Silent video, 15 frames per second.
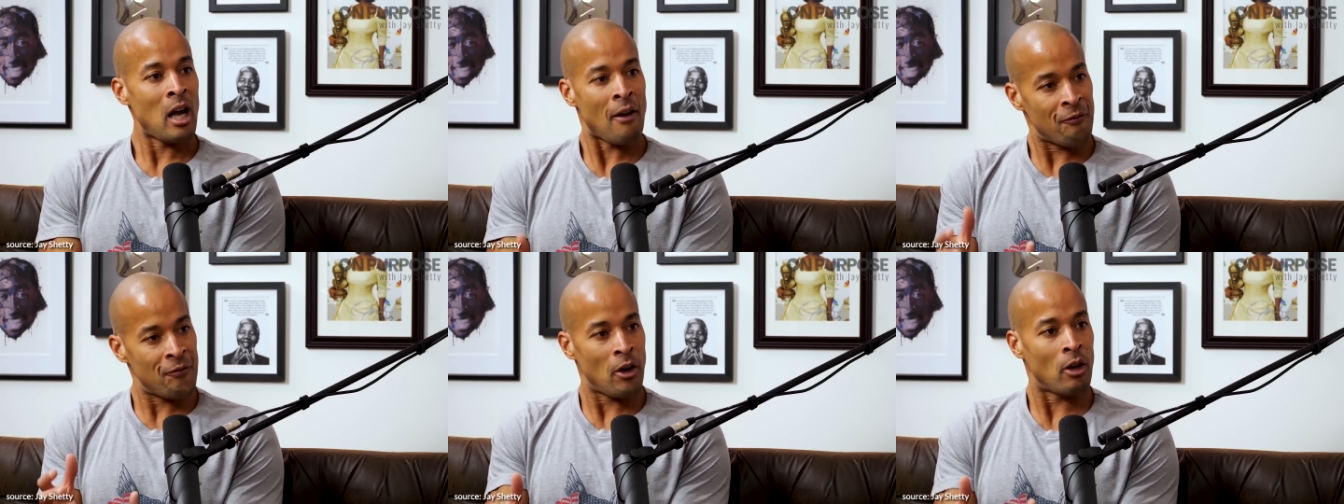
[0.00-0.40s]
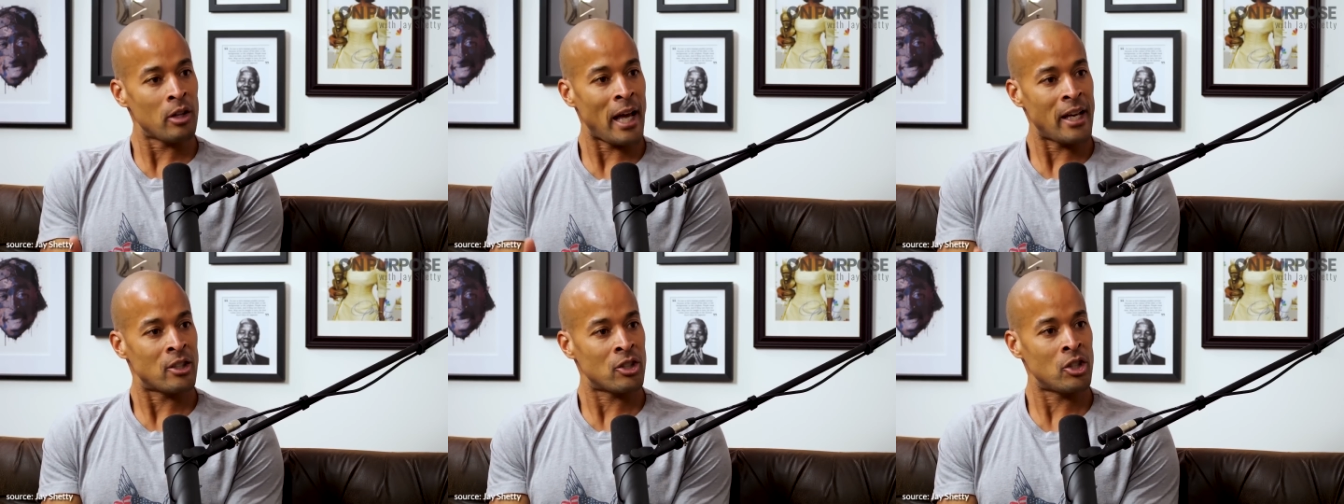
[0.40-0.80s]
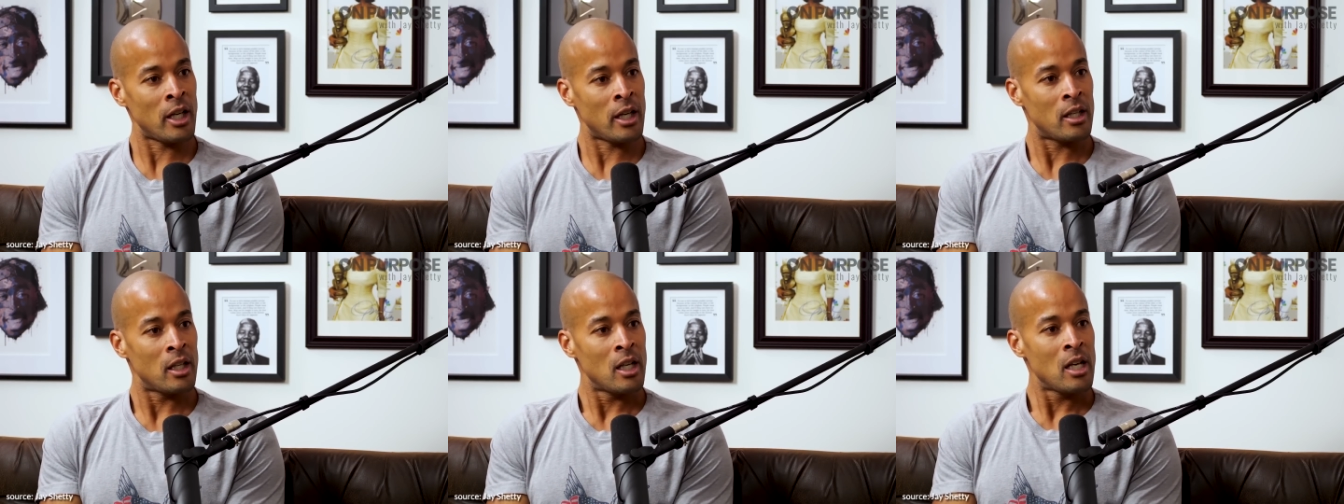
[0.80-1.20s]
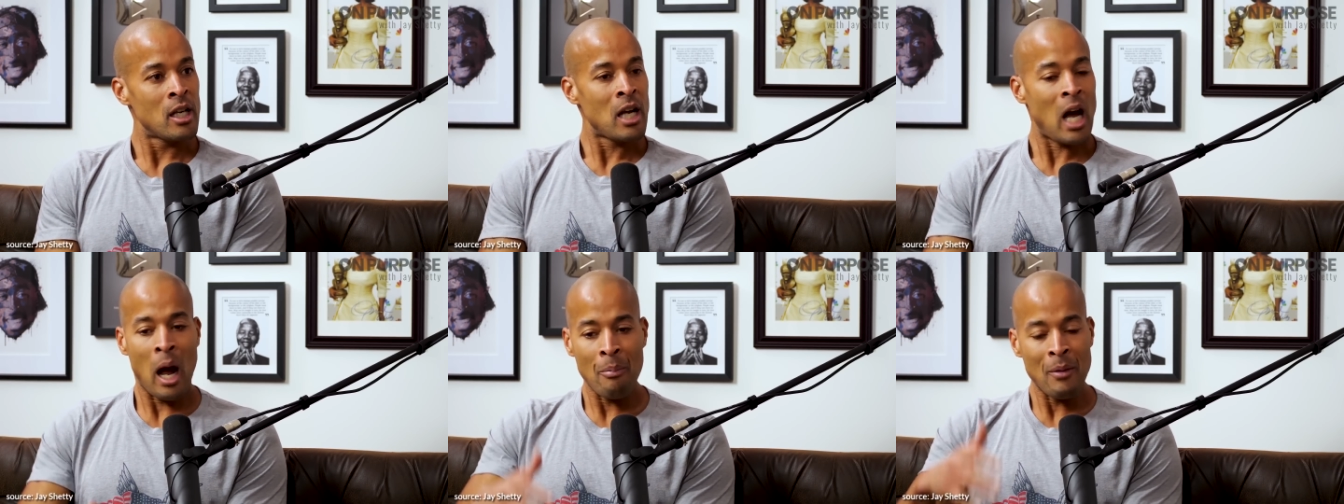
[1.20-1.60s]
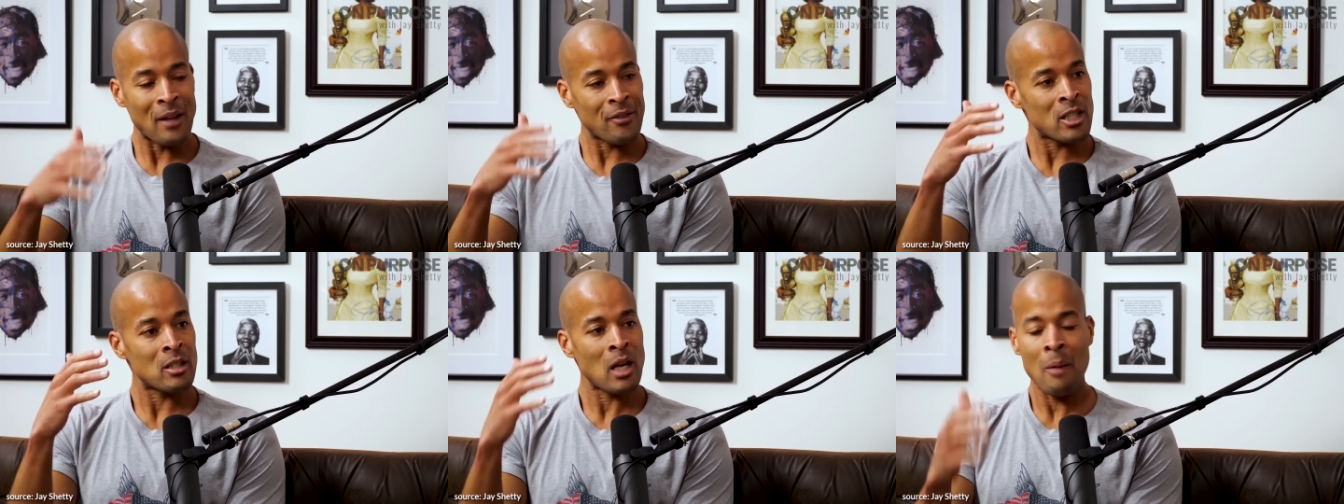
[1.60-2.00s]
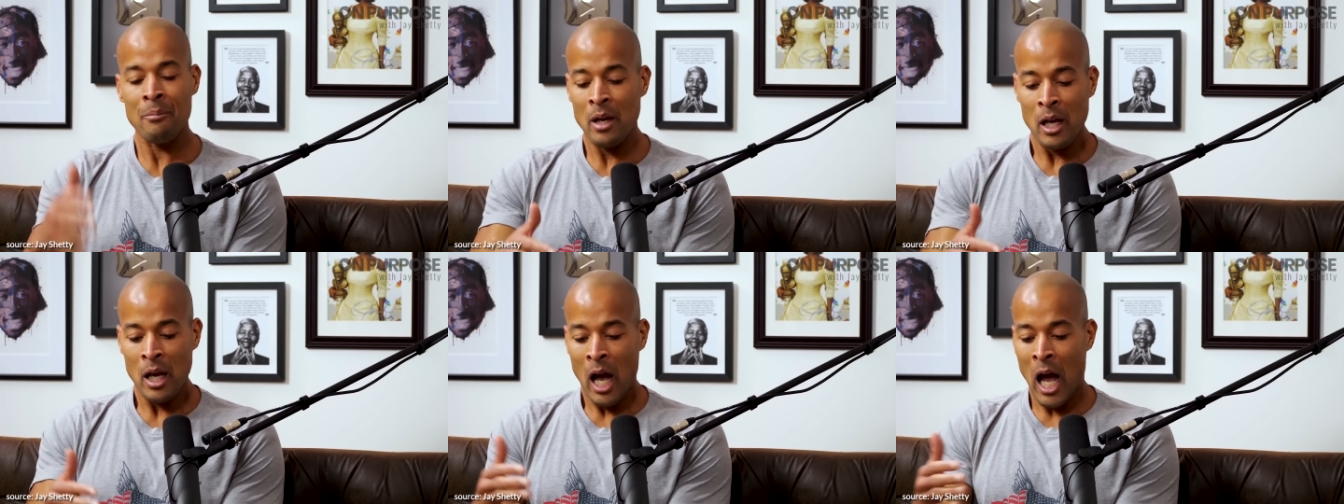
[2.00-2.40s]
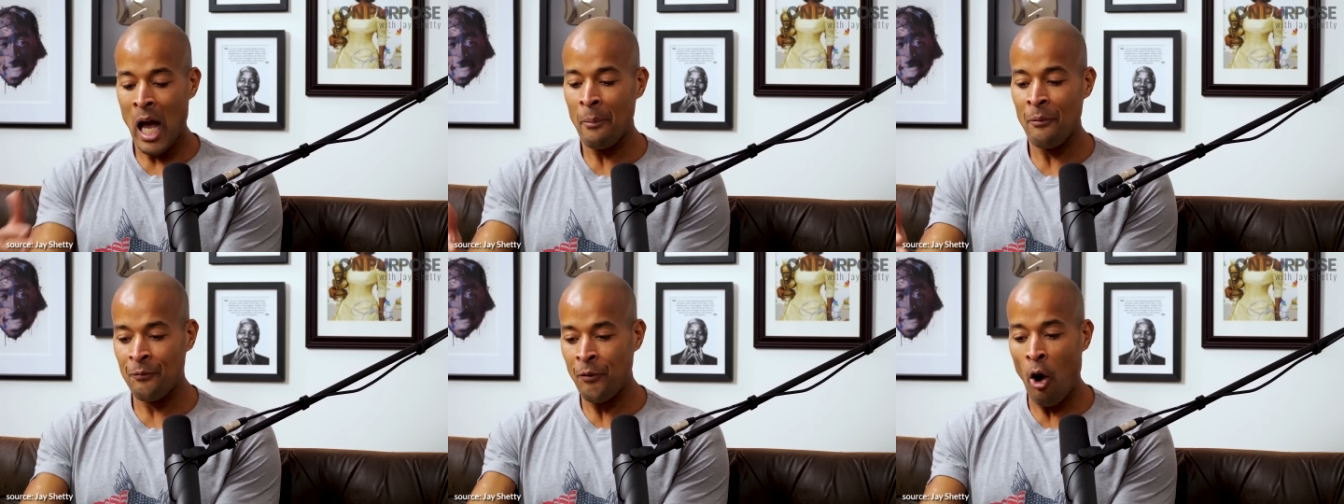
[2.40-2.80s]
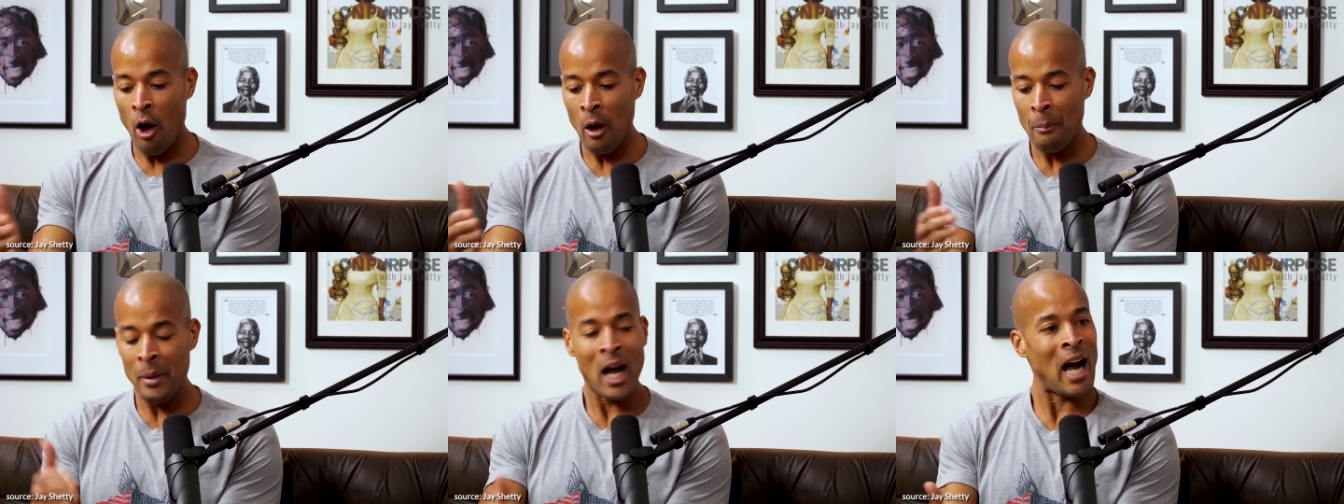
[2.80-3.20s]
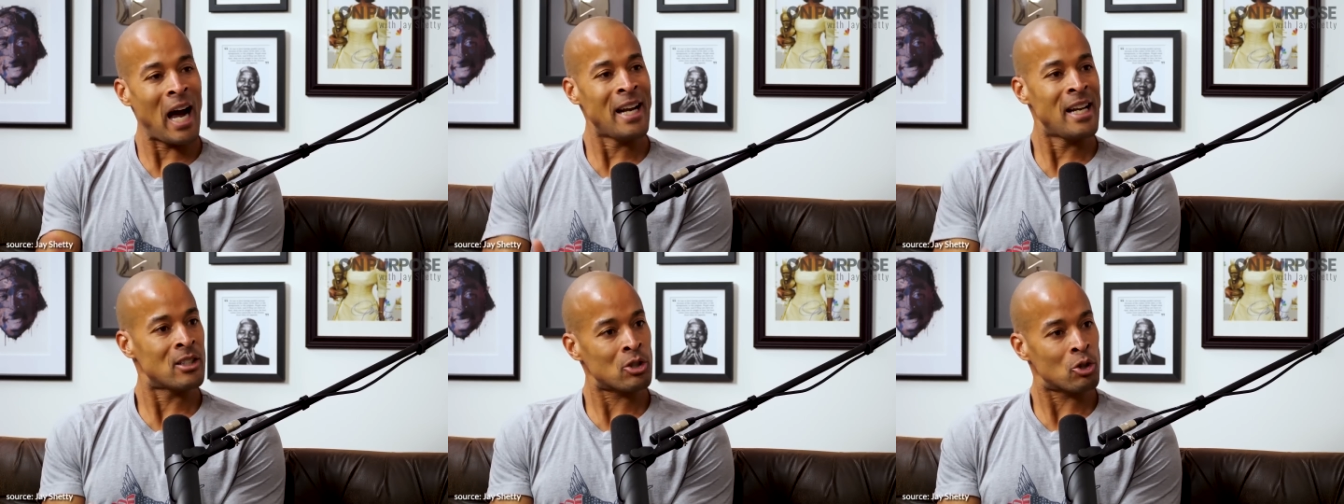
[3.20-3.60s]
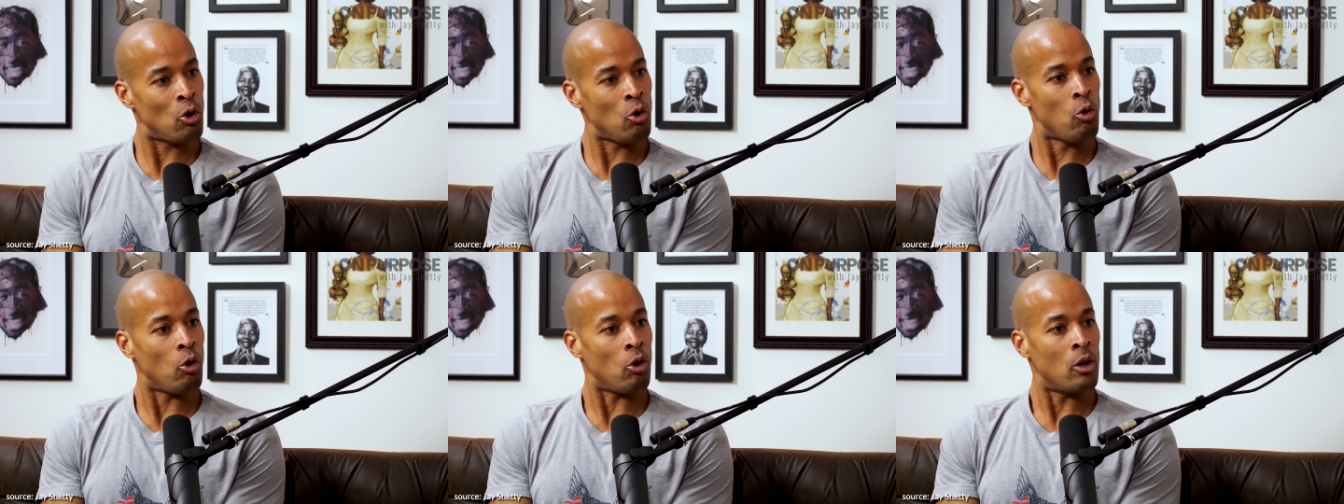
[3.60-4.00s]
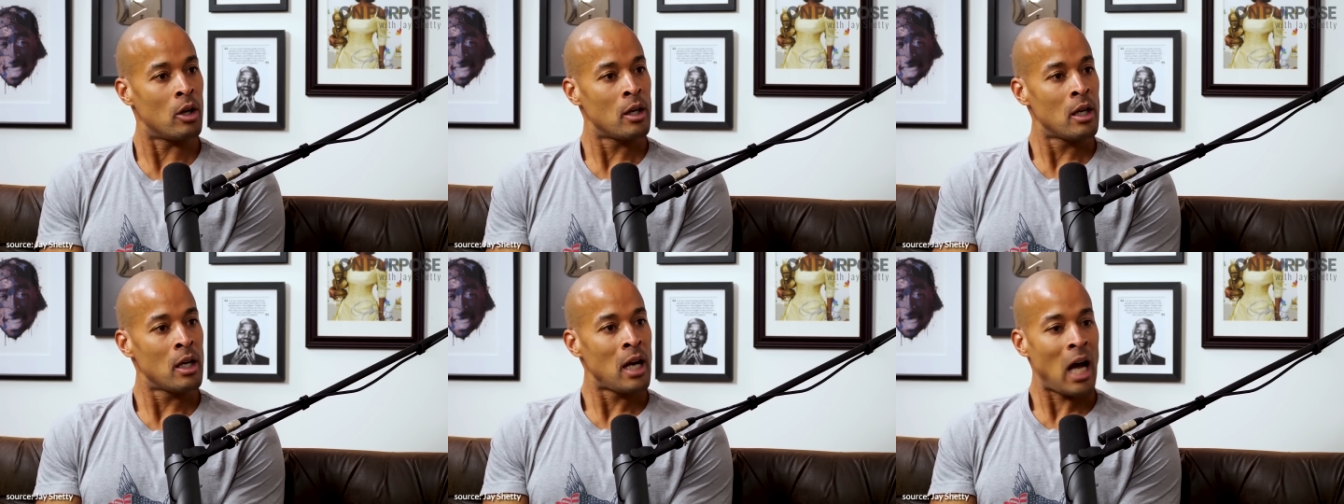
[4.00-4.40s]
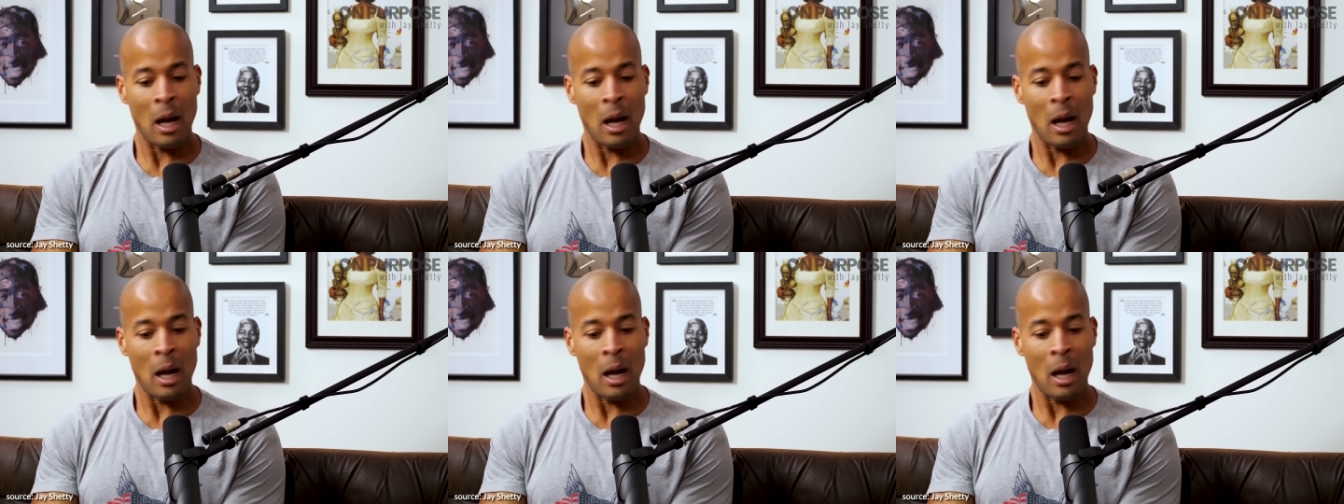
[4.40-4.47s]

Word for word: I feel like, I'm not this, I'm, I'm falling behind in school.